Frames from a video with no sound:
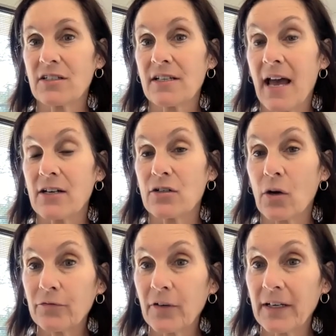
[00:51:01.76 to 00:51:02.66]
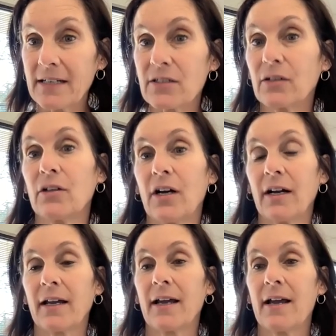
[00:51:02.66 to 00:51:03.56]
to that, don't forget to
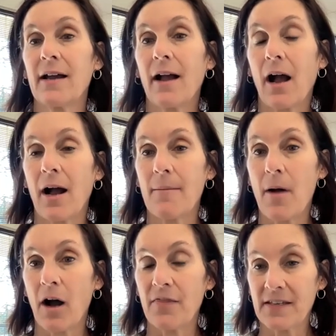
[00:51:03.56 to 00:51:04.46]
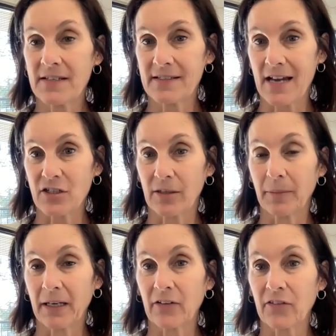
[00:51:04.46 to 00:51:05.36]
look on this session
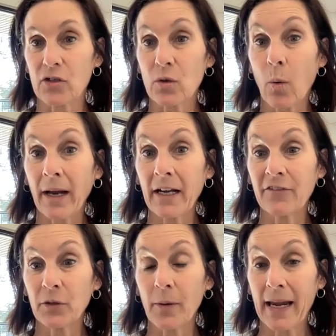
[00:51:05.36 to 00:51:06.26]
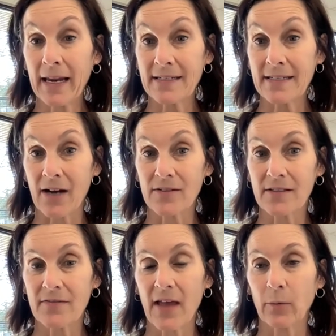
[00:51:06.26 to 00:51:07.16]
because there's quite a few
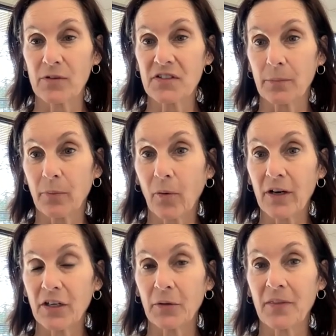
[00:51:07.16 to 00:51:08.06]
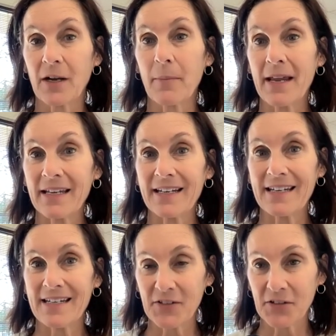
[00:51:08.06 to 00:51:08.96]
handouts that will support you, that'll make it
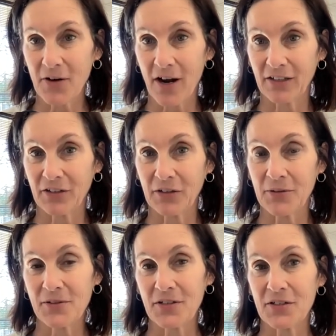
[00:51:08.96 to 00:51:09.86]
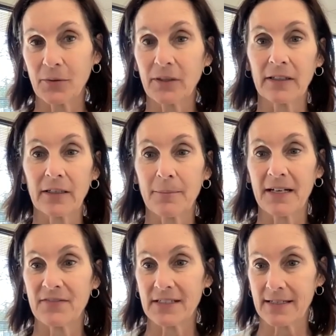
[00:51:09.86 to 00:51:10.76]
easier on you to do a little bit
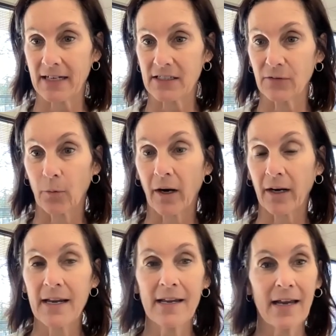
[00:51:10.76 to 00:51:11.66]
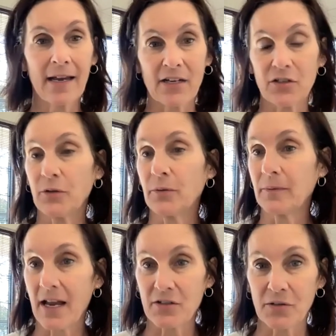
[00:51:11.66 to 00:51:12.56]
of detective work as
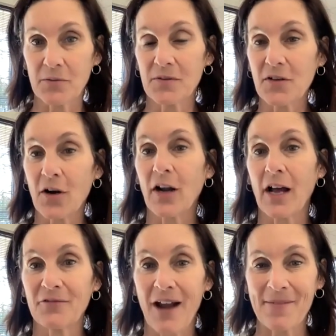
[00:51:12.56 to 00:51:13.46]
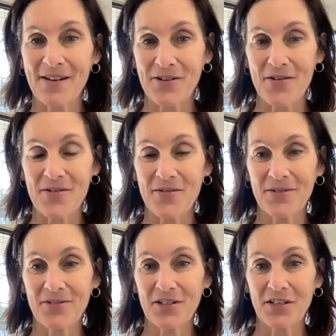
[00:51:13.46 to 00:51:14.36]
you start unwrapping your own
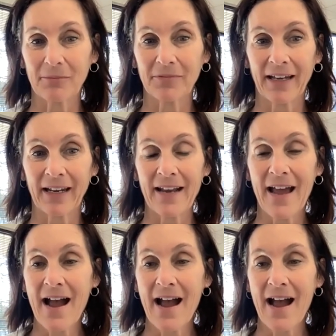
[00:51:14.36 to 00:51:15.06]
nutrition plan.